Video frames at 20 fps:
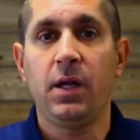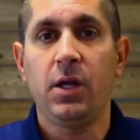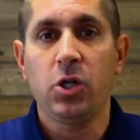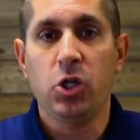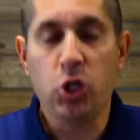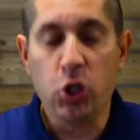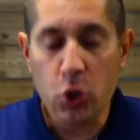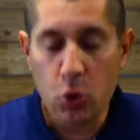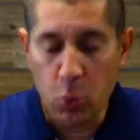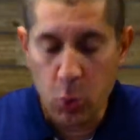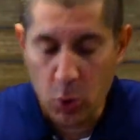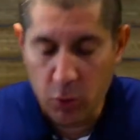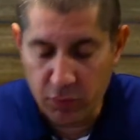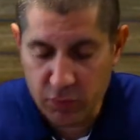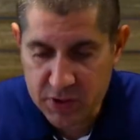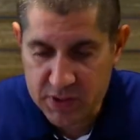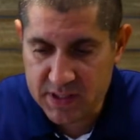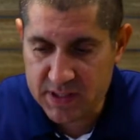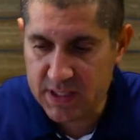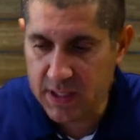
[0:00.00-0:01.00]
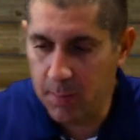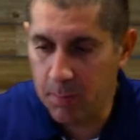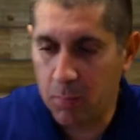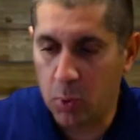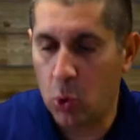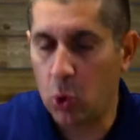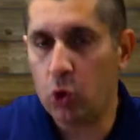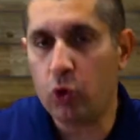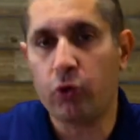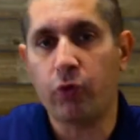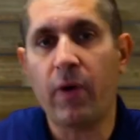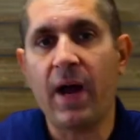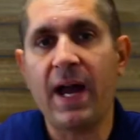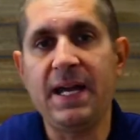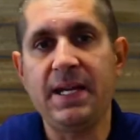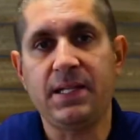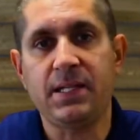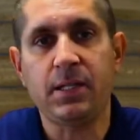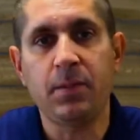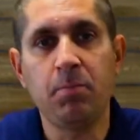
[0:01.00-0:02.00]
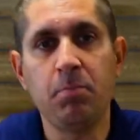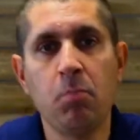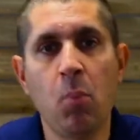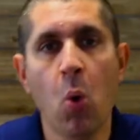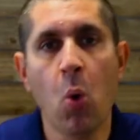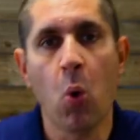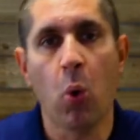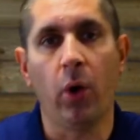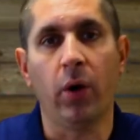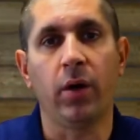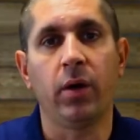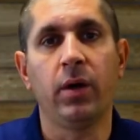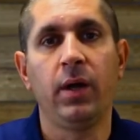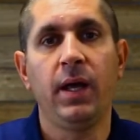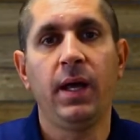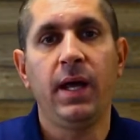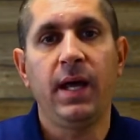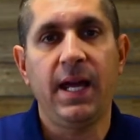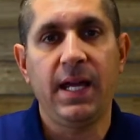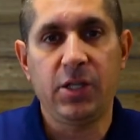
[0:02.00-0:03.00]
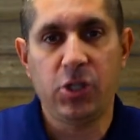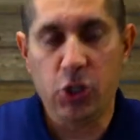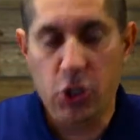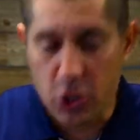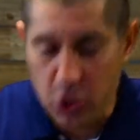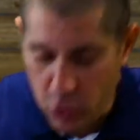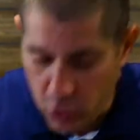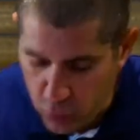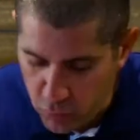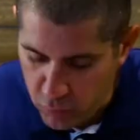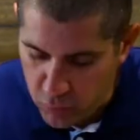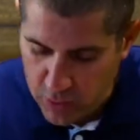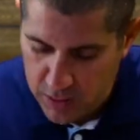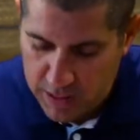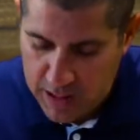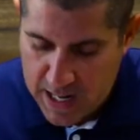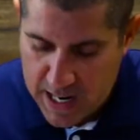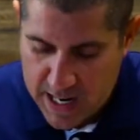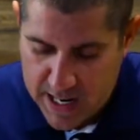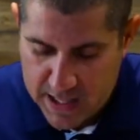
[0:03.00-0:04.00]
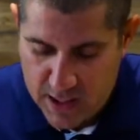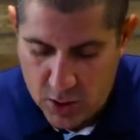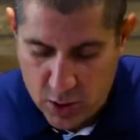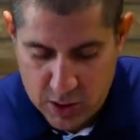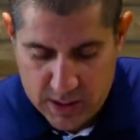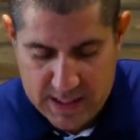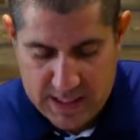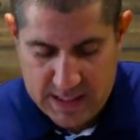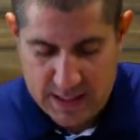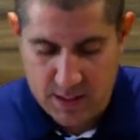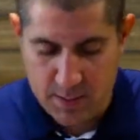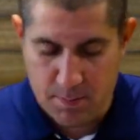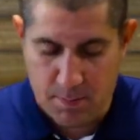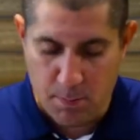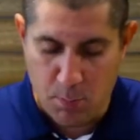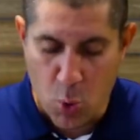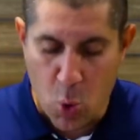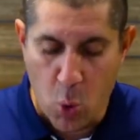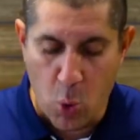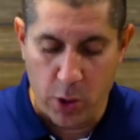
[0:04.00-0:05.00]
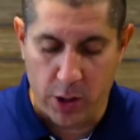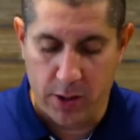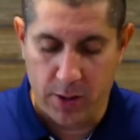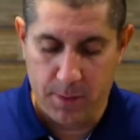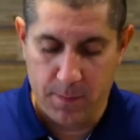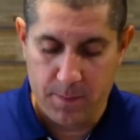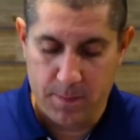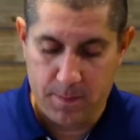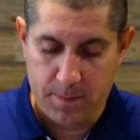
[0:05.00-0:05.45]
You will resemble Christ more as you rely on Him more.